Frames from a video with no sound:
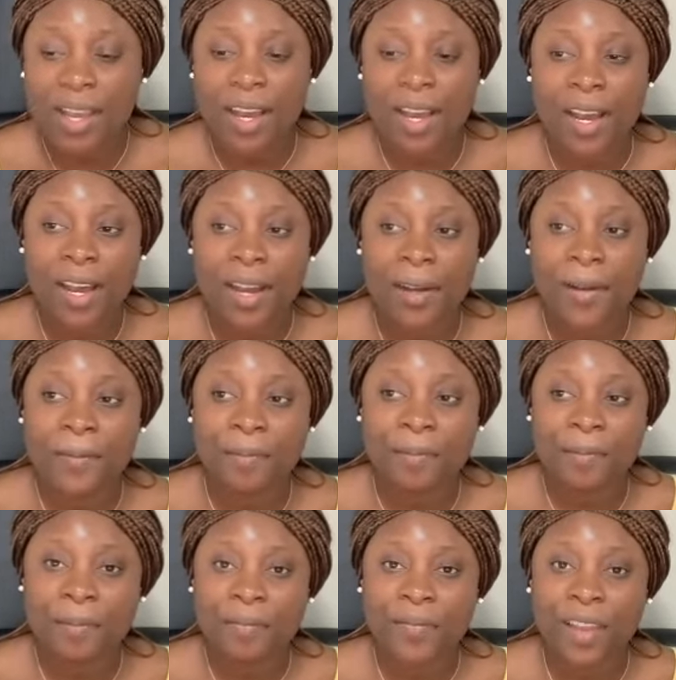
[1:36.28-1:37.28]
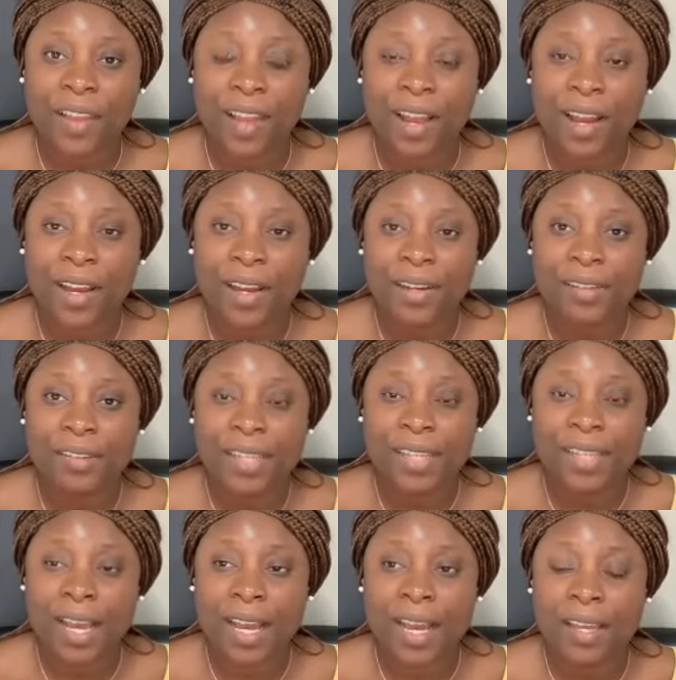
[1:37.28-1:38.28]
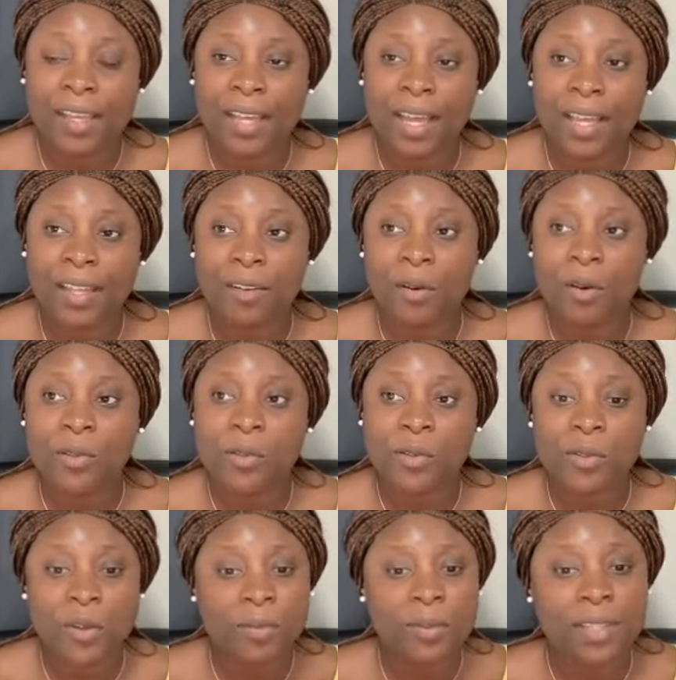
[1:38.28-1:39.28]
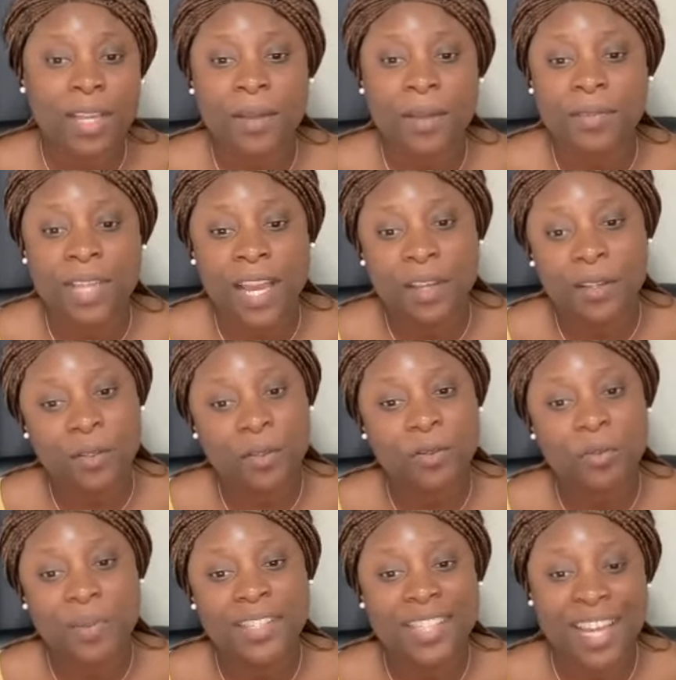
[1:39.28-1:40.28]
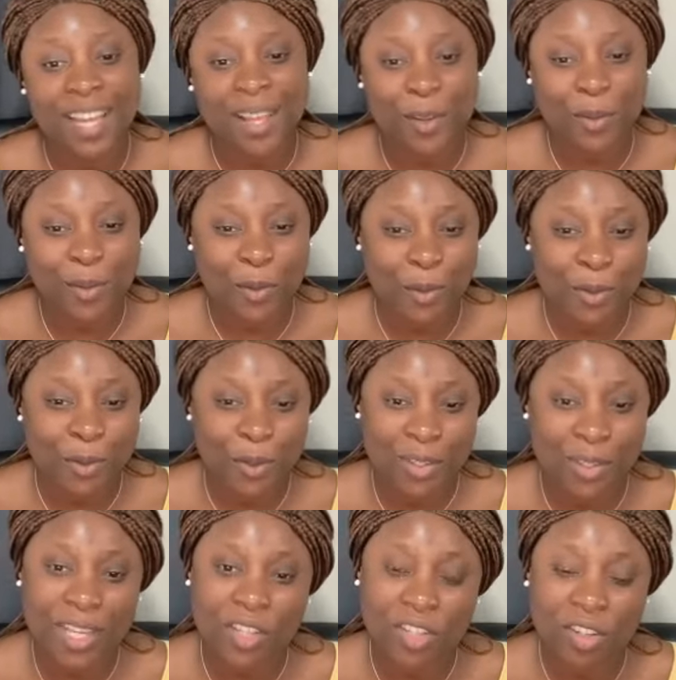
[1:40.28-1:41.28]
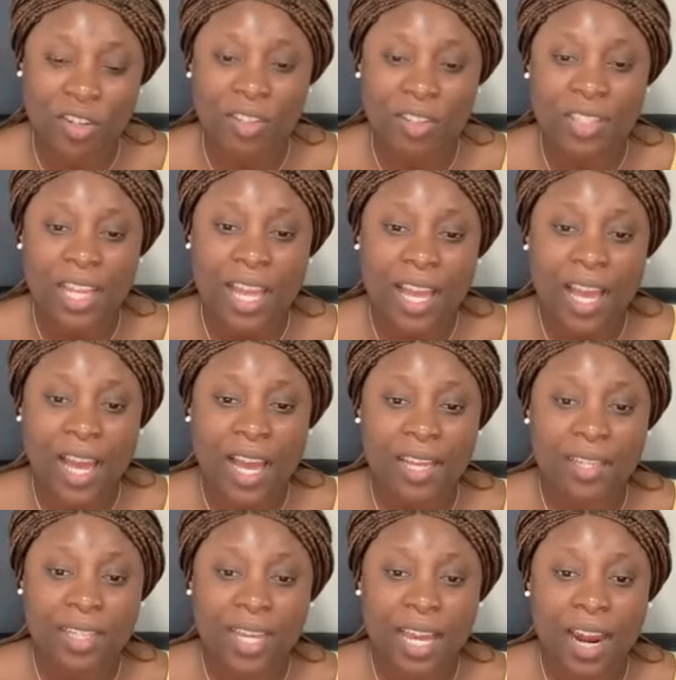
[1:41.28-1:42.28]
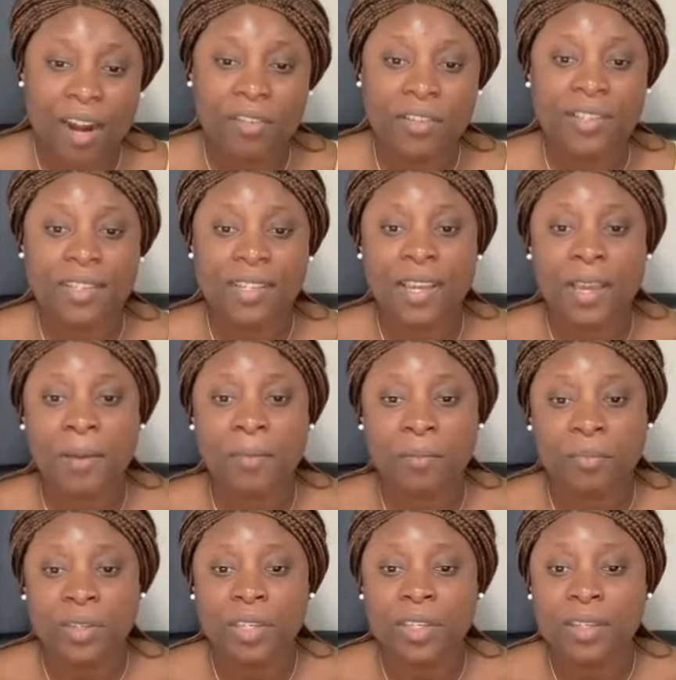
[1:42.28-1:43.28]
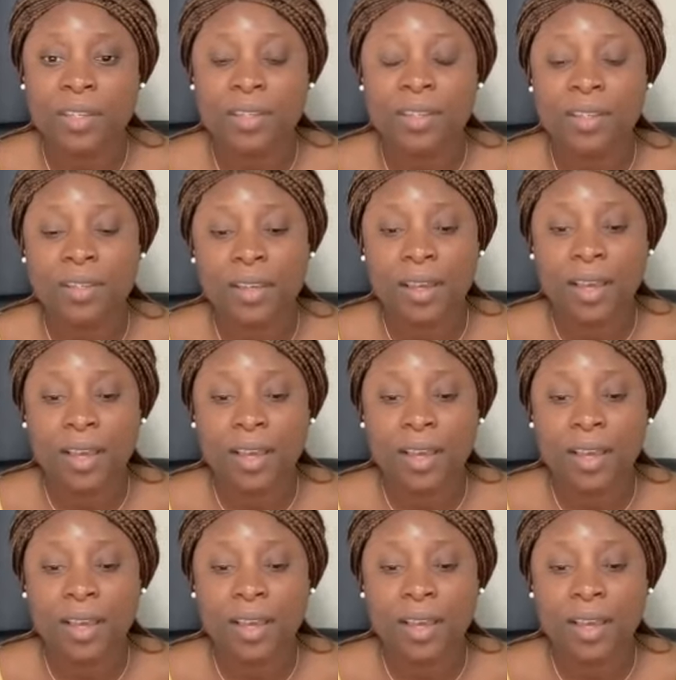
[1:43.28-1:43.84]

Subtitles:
And also sometimes I do mental health consultation at the RCMP